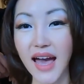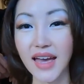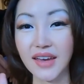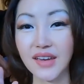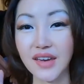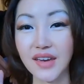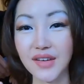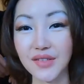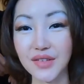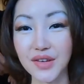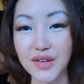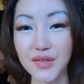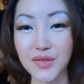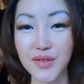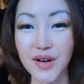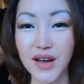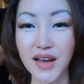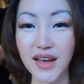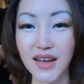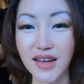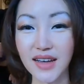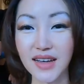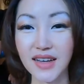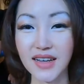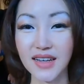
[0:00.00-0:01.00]
Hi
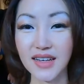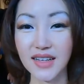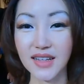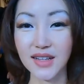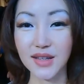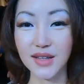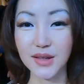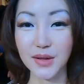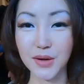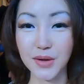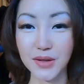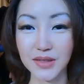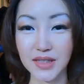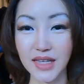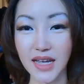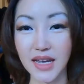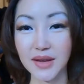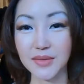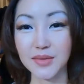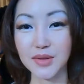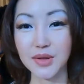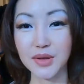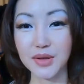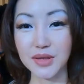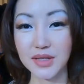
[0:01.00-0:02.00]
everyone, long
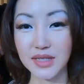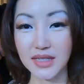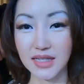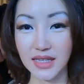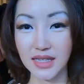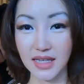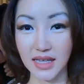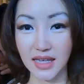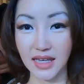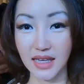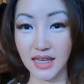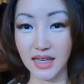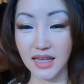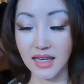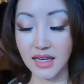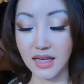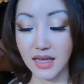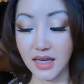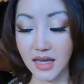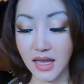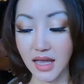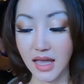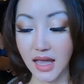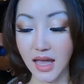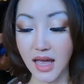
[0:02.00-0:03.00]
time no see.
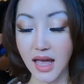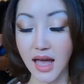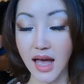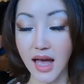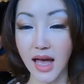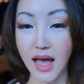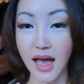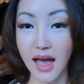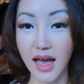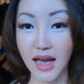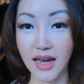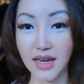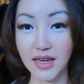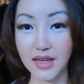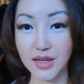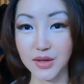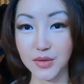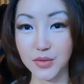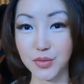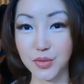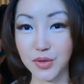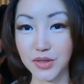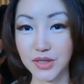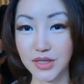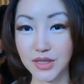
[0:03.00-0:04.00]

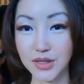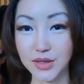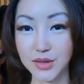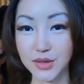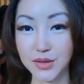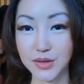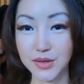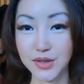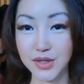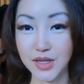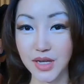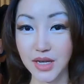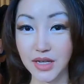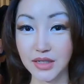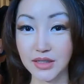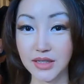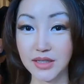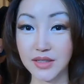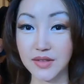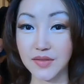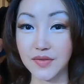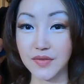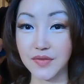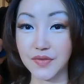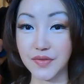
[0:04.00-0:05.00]
I wanted to share
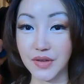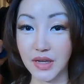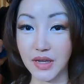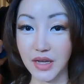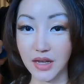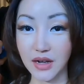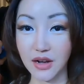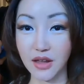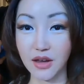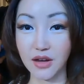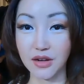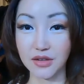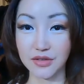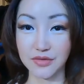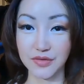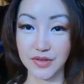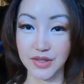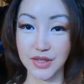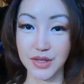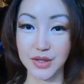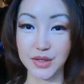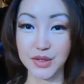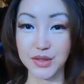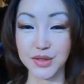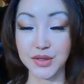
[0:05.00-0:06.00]
this vlog
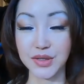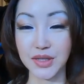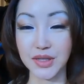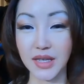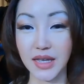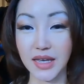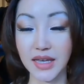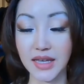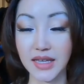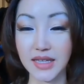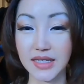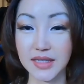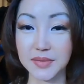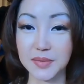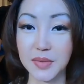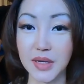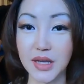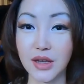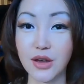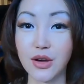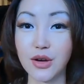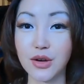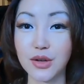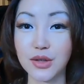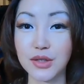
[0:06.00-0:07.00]
with you today
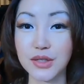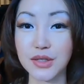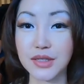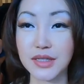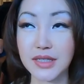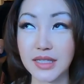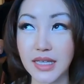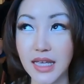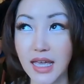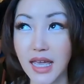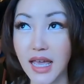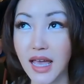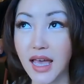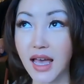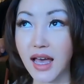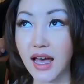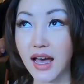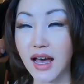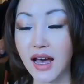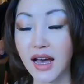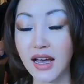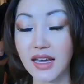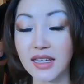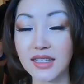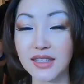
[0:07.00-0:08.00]
because
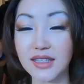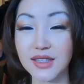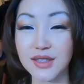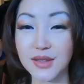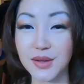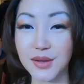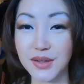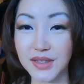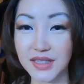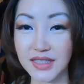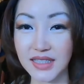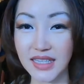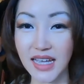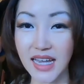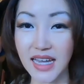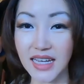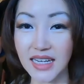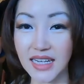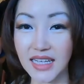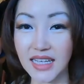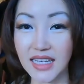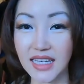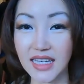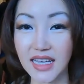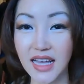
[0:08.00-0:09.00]
it's so
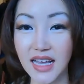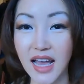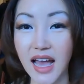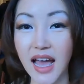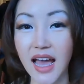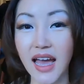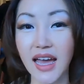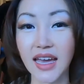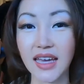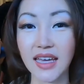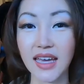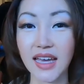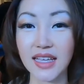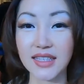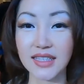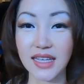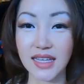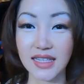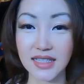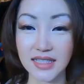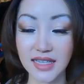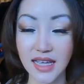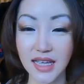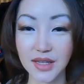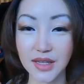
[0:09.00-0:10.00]
exciting. I, as
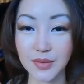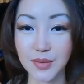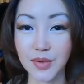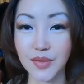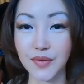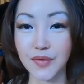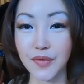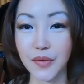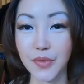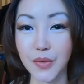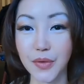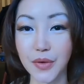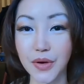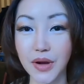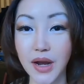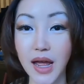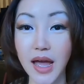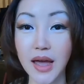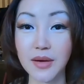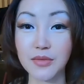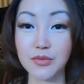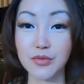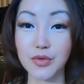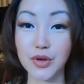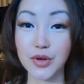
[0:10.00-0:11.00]
I said before,
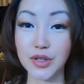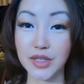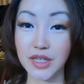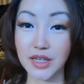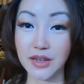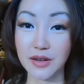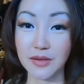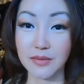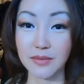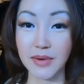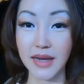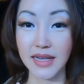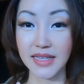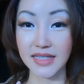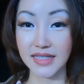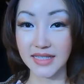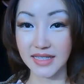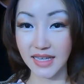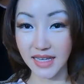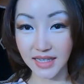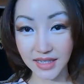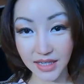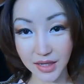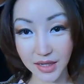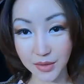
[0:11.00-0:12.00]
I'm working on my
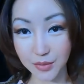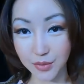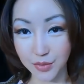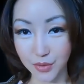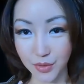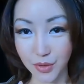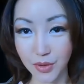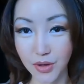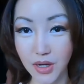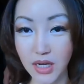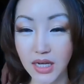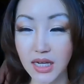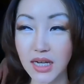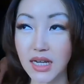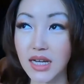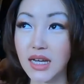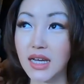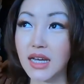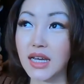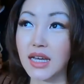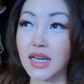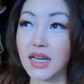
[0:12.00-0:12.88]
second book